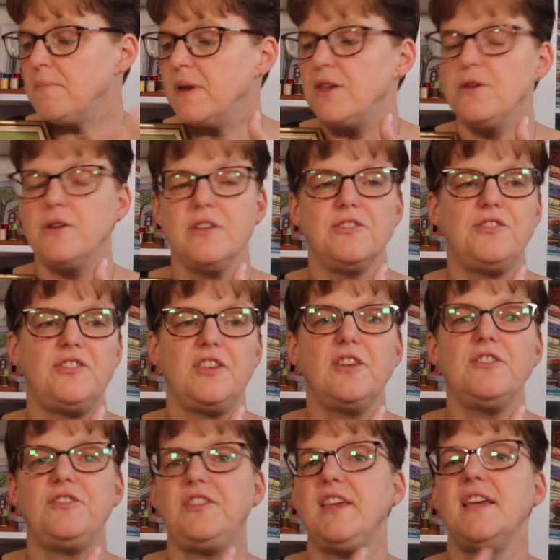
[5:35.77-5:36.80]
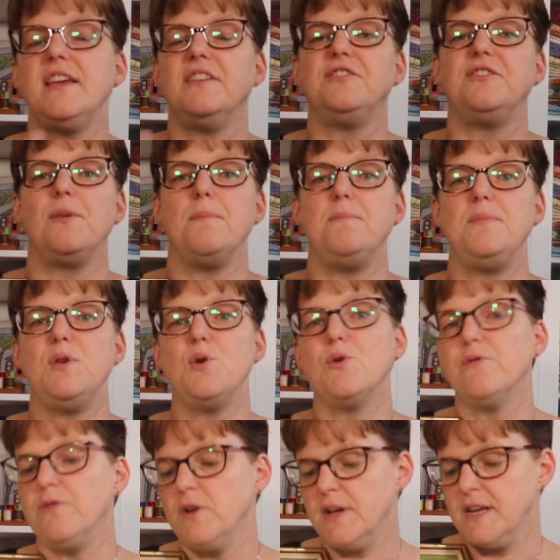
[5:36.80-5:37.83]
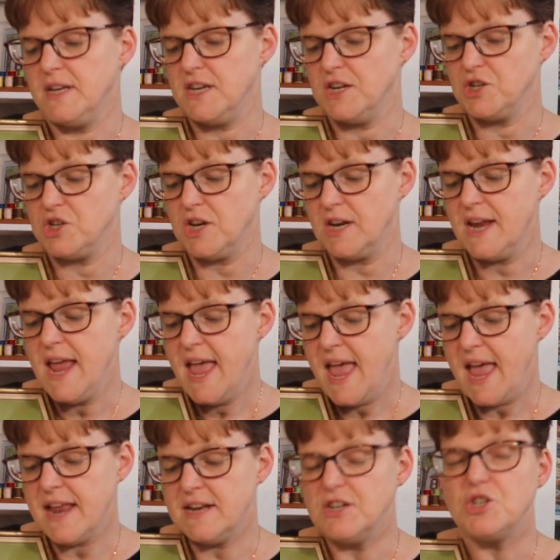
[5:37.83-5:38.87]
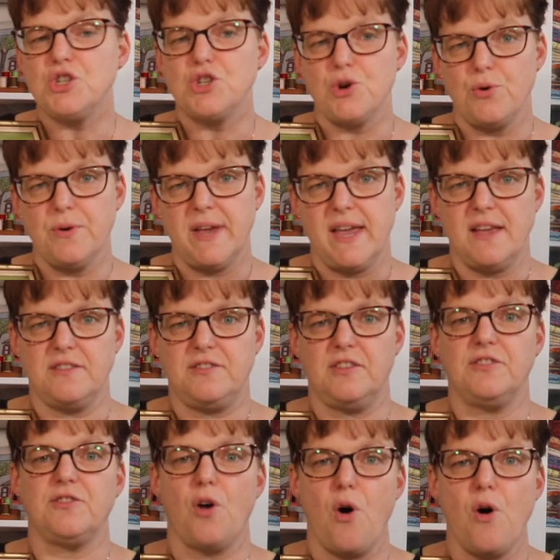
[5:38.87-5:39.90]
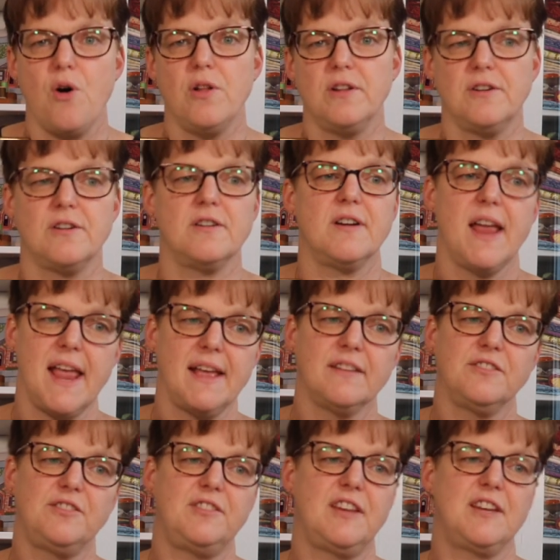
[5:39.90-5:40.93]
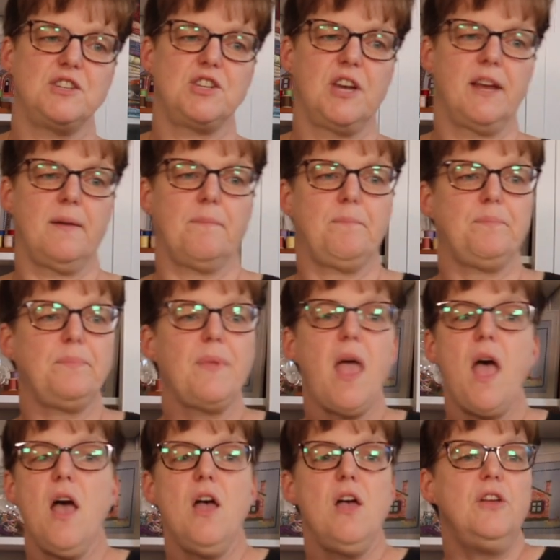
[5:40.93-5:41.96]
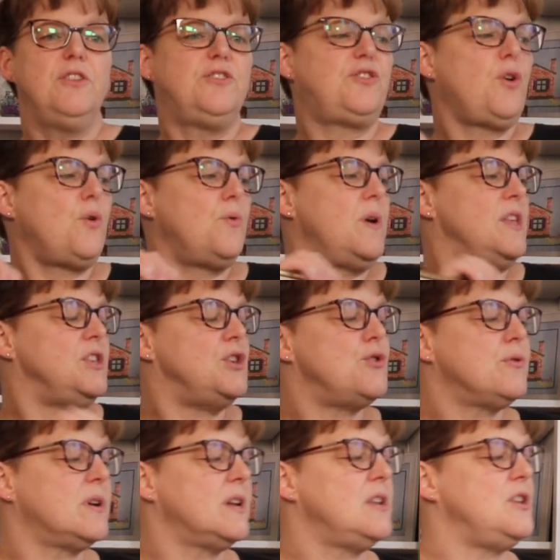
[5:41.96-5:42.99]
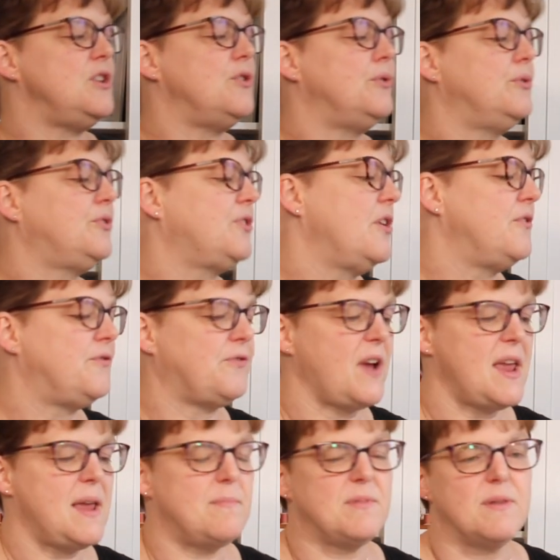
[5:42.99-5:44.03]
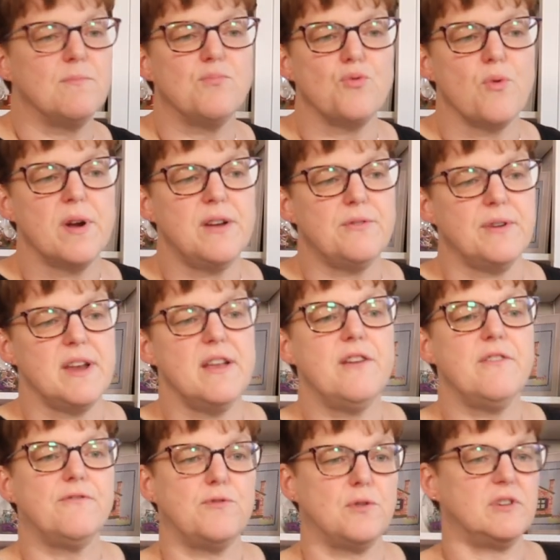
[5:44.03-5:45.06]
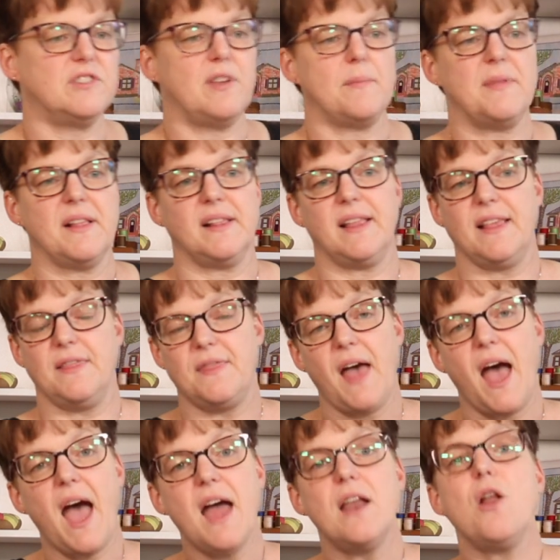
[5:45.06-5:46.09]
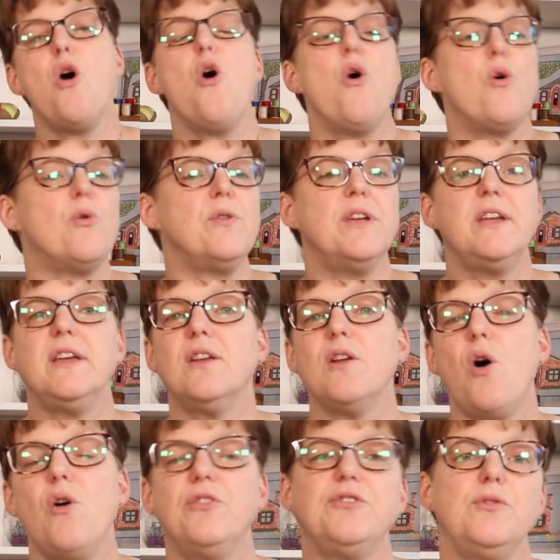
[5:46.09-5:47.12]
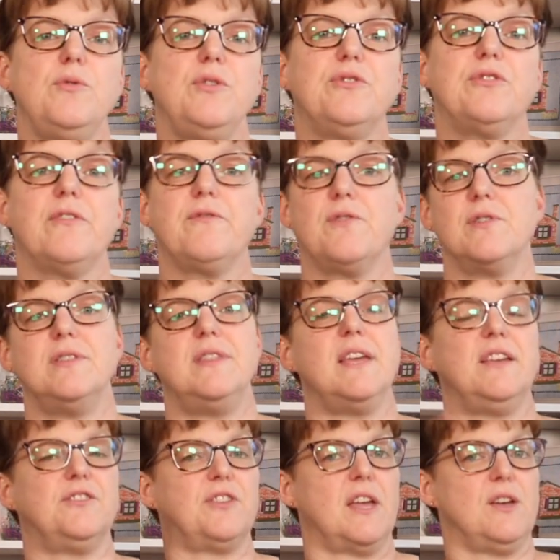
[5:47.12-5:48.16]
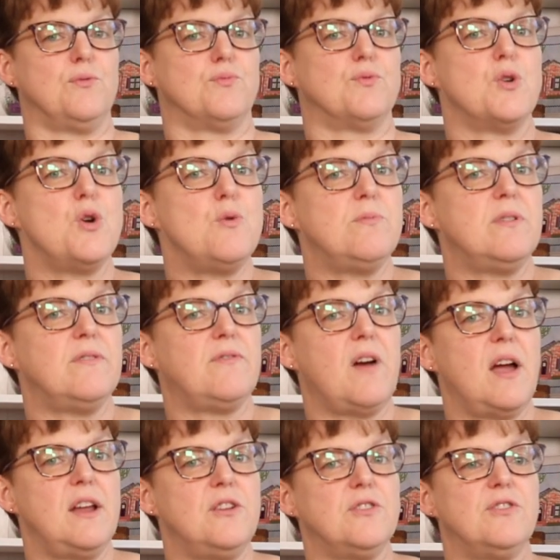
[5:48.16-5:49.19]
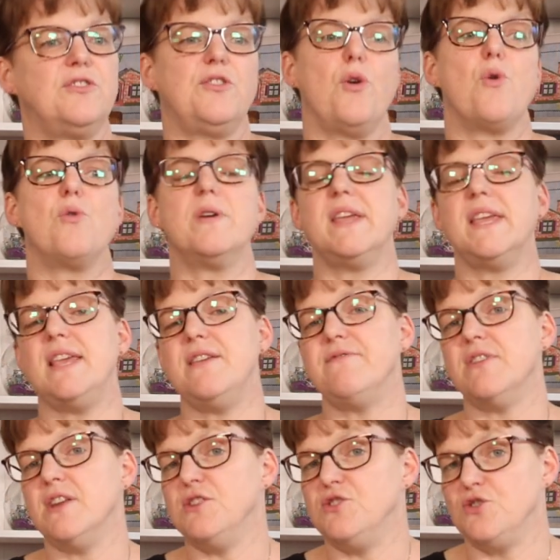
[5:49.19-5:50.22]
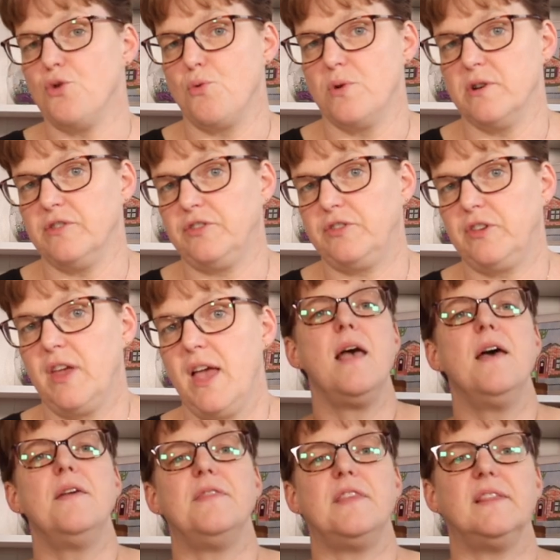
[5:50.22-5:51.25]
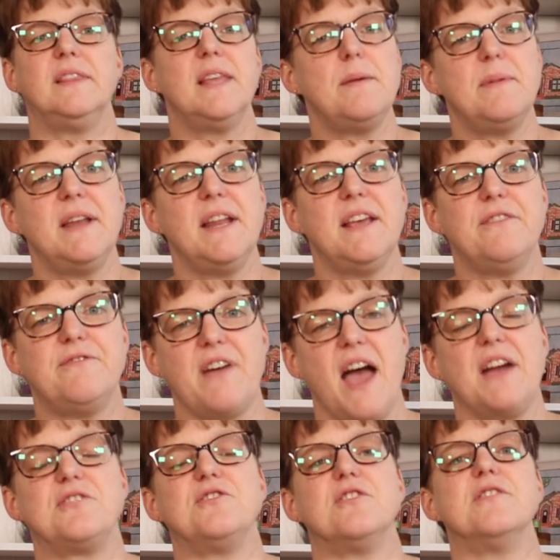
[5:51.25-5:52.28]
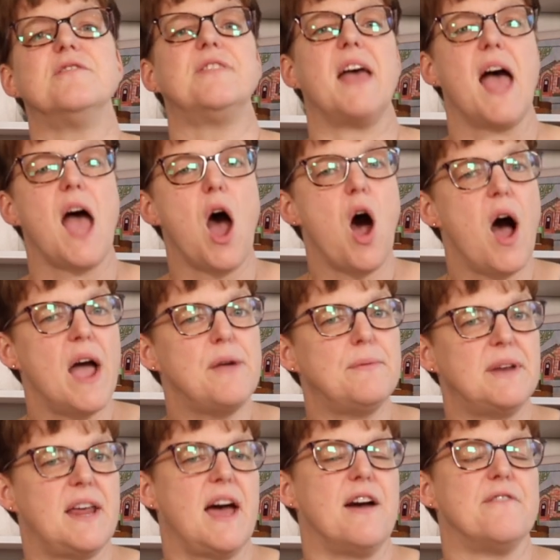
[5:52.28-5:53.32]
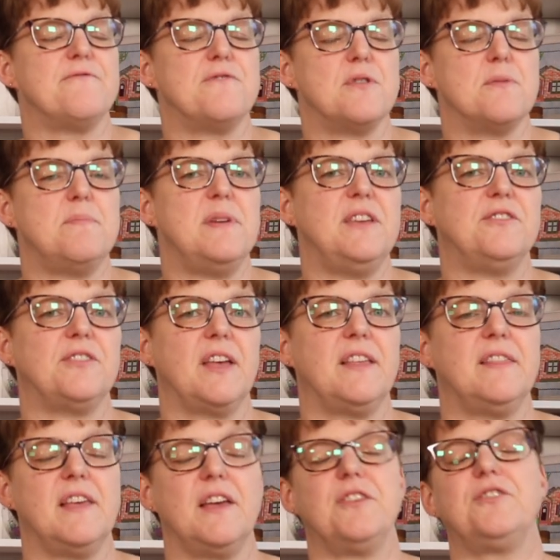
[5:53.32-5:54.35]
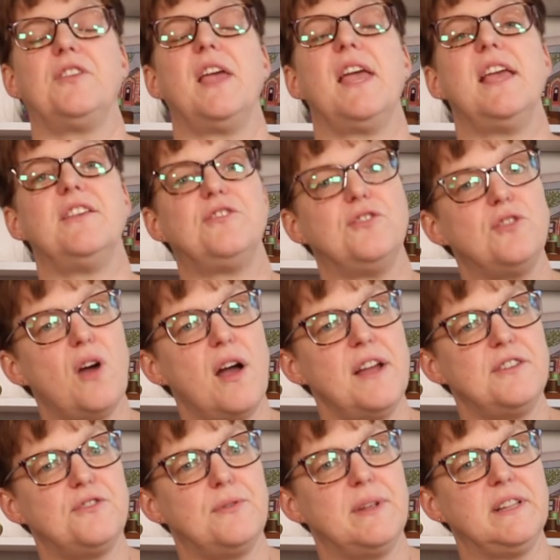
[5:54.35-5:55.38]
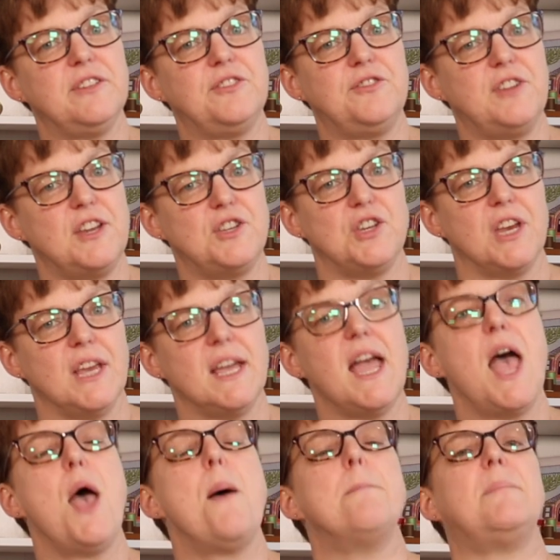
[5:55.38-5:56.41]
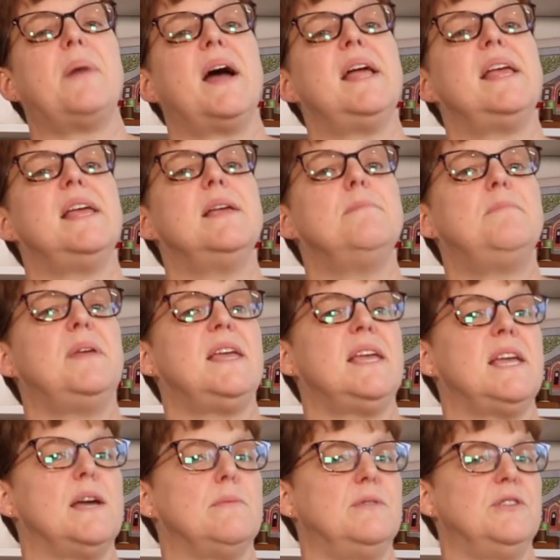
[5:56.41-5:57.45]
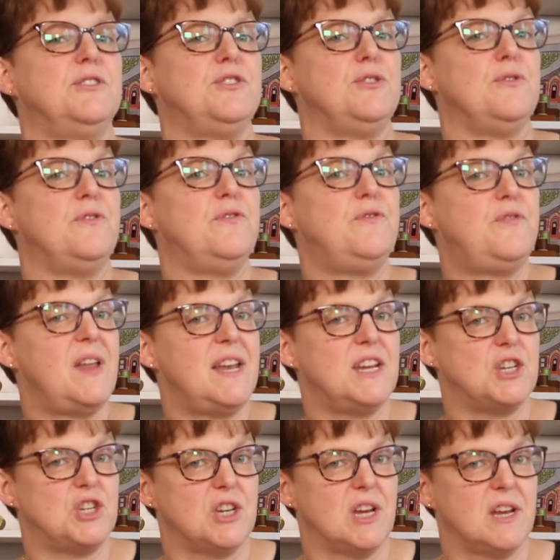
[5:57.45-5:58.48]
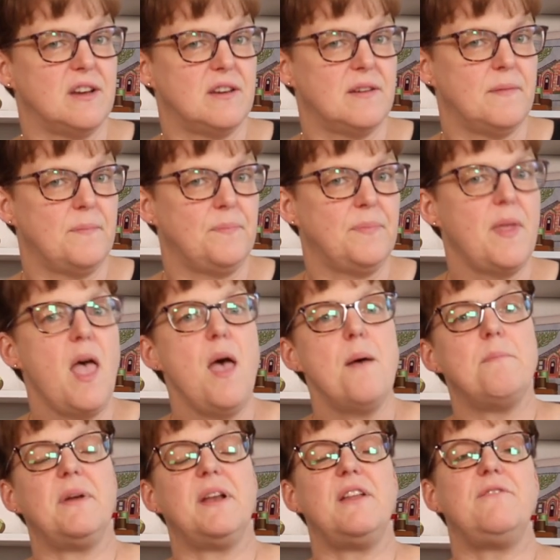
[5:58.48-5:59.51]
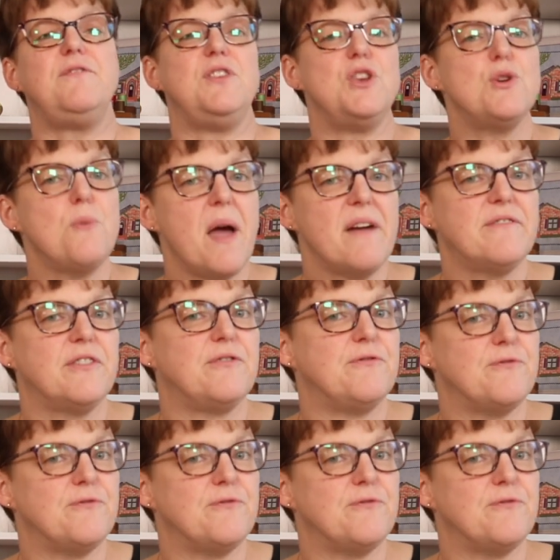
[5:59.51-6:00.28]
but you can still see it's in beautiful condition and it showcases all her hand stitching. So you can use framed embroidery for something like that, or you can also use it for things like room dividers or even doors. The limiting factor that I would have for a piece like this is not doing the stitching, but in being able to finish it. But if you have a